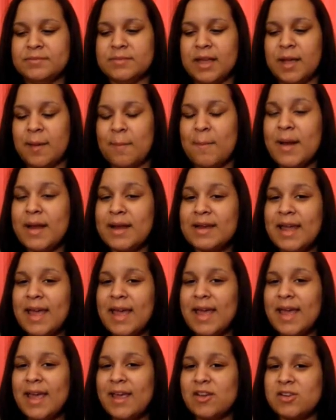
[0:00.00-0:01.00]
like
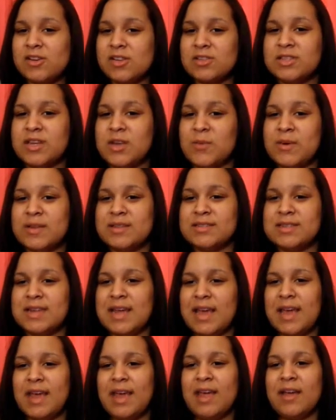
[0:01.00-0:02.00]
Monday, Tuesday,
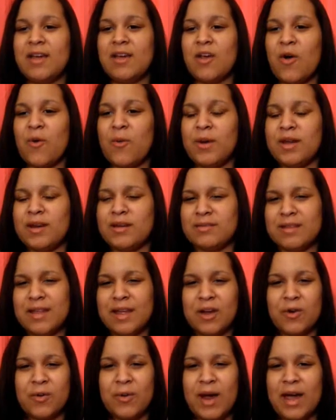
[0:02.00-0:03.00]
Wednesday, go in
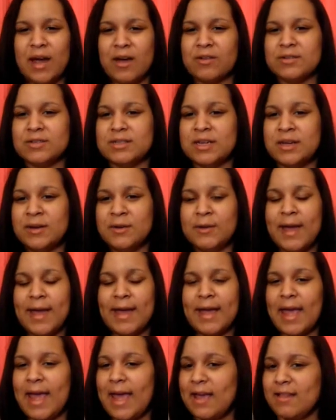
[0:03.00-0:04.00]
like around,
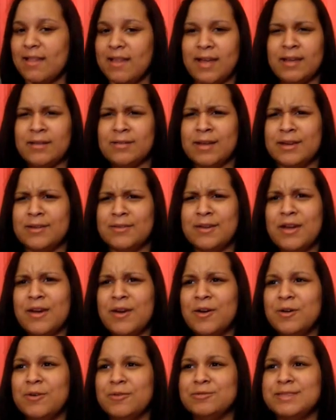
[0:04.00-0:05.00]
like, I don't
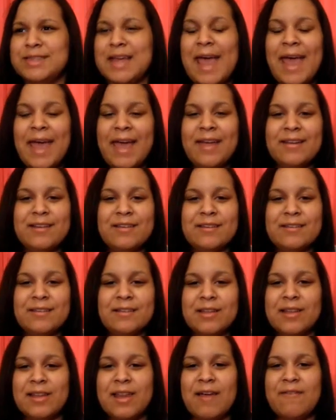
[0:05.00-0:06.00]
know, 10,
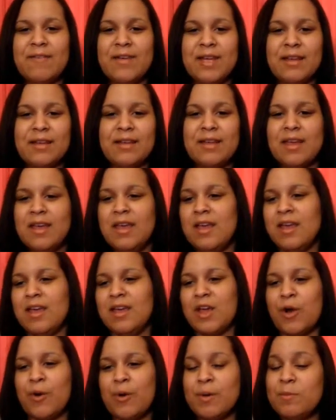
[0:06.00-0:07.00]
11,
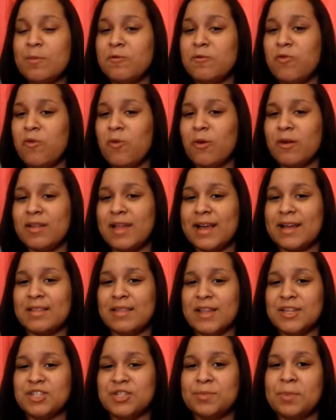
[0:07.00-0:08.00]
go in before like
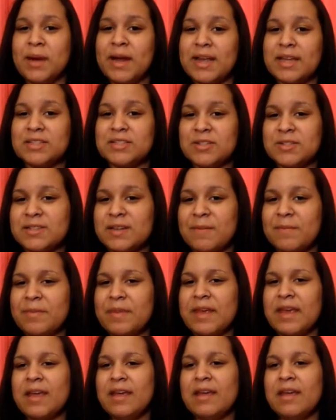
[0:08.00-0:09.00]
lunch breaks or
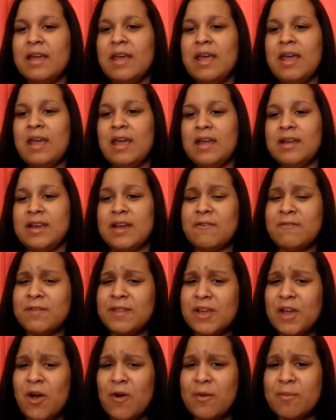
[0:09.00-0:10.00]
something.
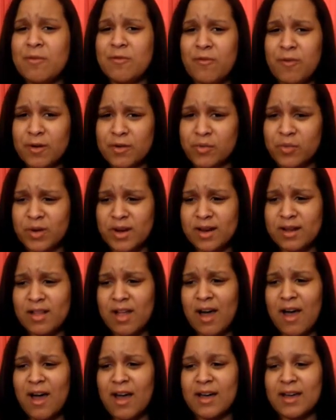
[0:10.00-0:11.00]
Definitely go in before 3
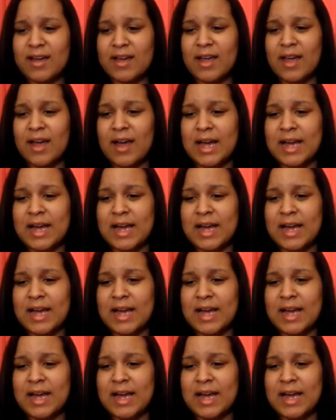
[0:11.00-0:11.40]
o'clock,